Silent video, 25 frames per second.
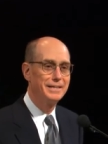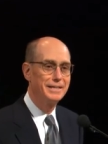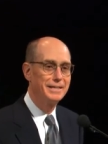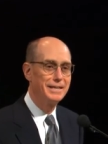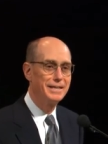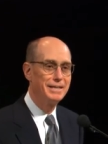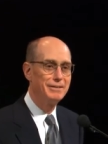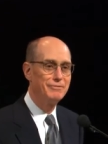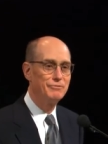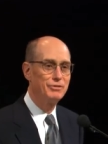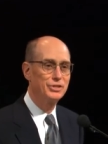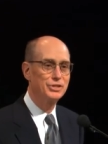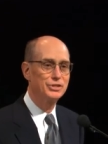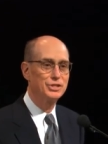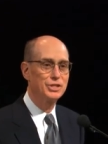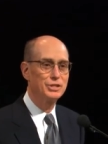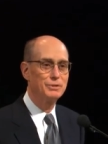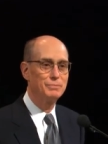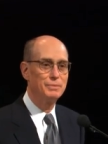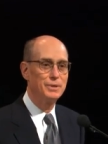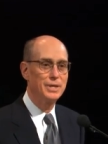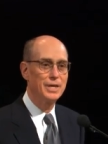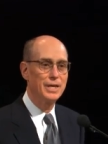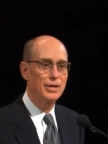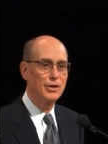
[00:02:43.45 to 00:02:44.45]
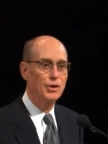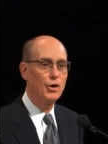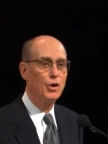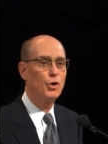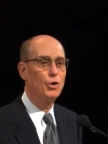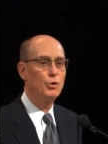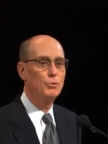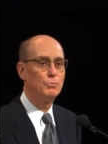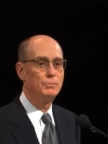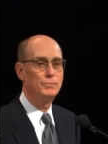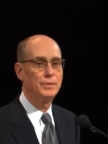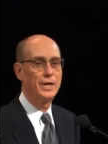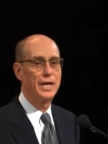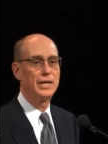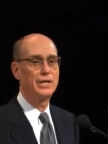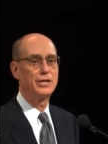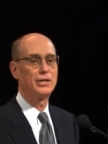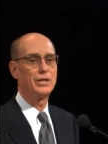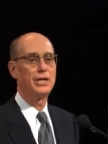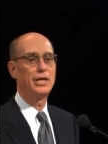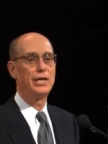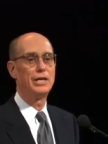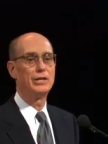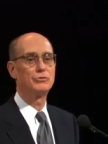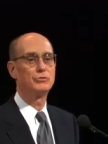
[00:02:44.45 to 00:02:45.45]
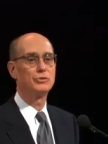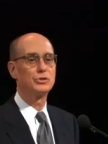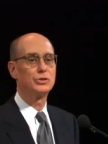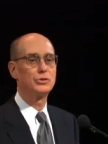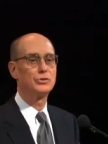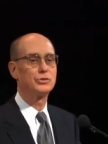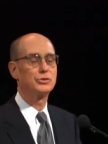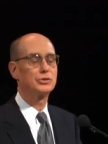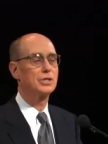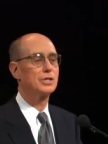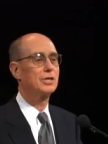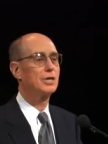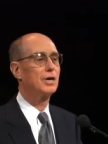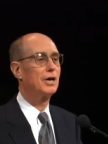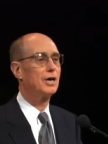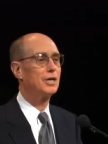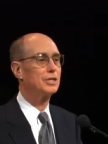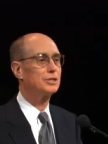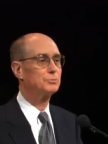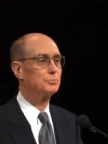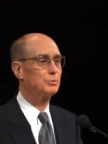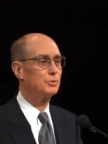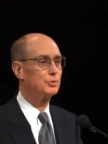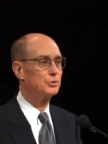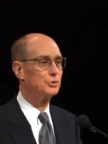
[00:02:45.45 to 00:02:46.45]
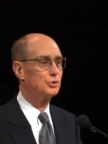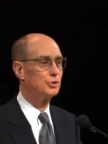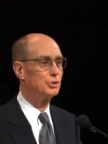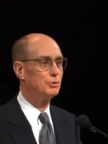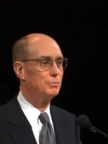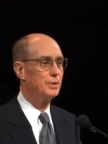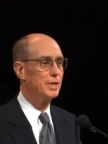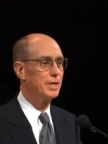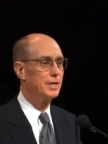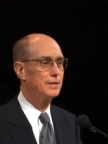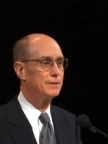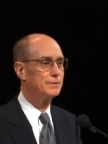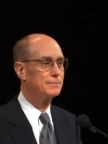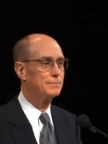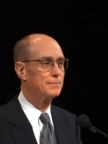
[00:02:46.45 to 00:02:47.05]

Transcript: he visited me at home and introduced the gospel to me.